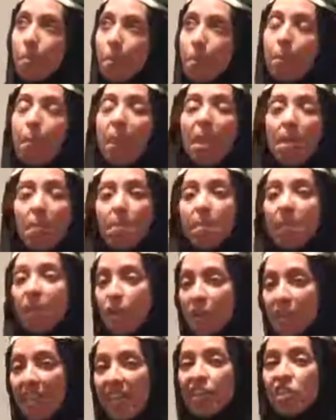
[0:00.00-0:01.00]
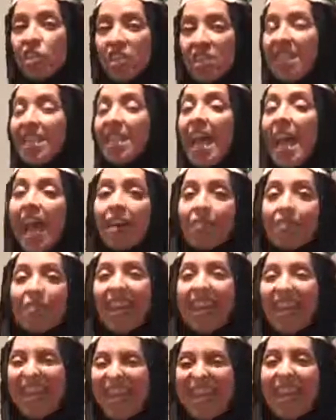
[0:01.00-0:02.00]
Maybe because I just didn't have
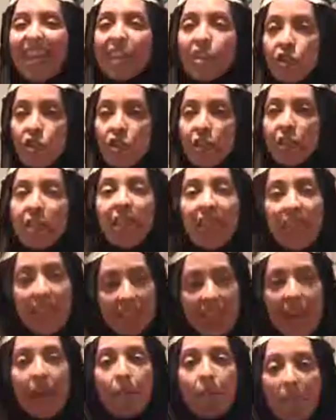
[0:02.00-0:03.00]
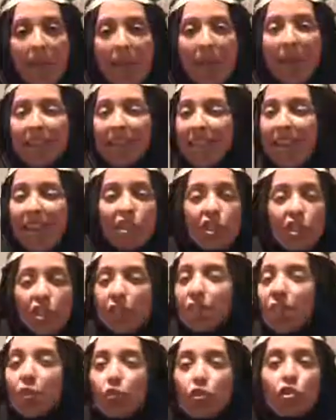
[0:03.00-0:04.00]
that connection in that Mass. I just
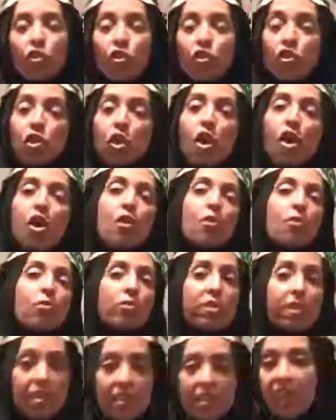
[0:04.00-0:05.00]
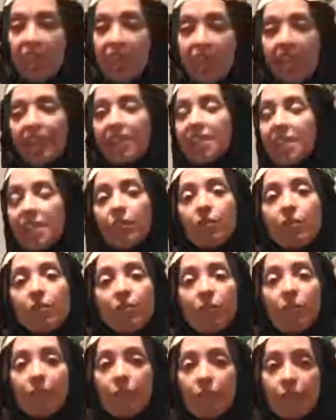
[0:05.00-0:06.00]
felt so disconnected
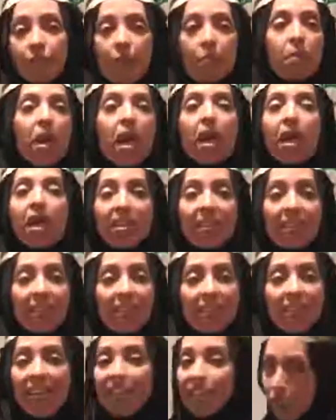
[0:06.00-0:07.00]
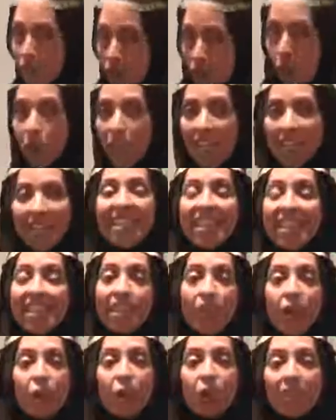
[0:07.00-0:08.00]
from God. That's all I did
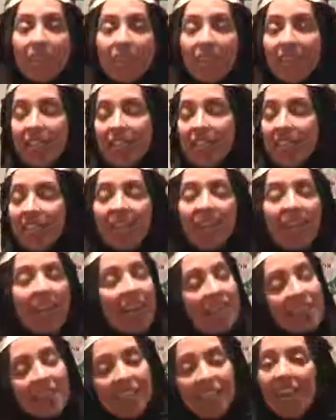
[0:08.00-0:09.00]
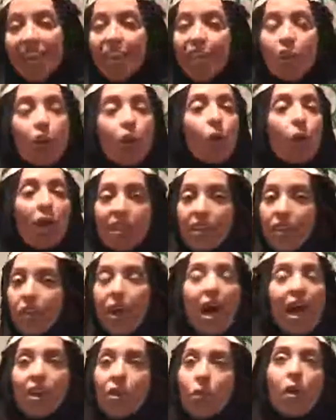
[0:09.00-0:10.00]
know. I said, I
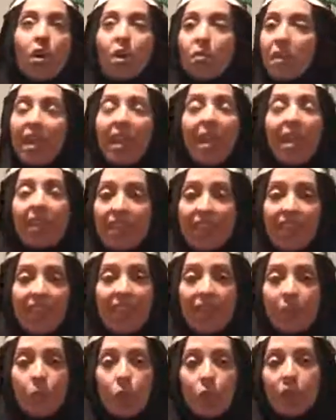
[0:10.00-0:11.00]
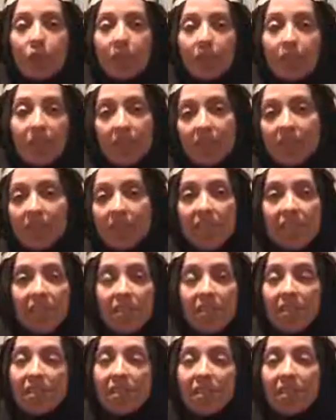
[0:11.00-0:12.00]
don't want to be Catholic anymore.
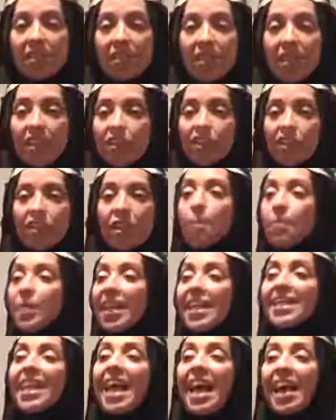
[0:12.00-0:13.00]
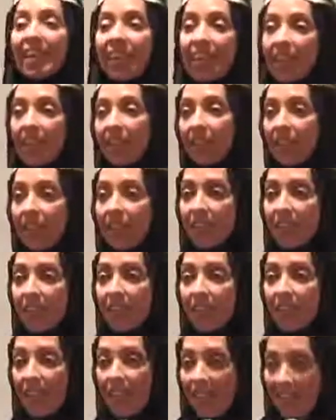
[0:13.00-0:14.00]
There's something lacking,
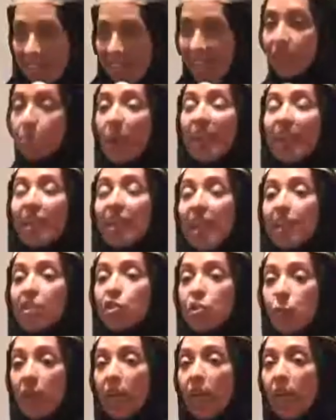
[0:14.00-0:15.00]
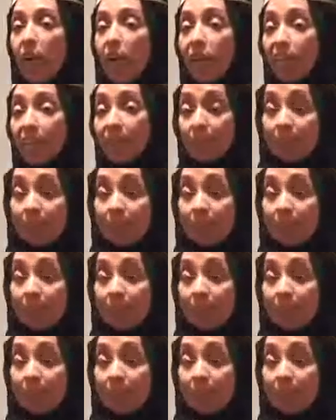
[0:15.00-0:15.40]
and it's my connection with God.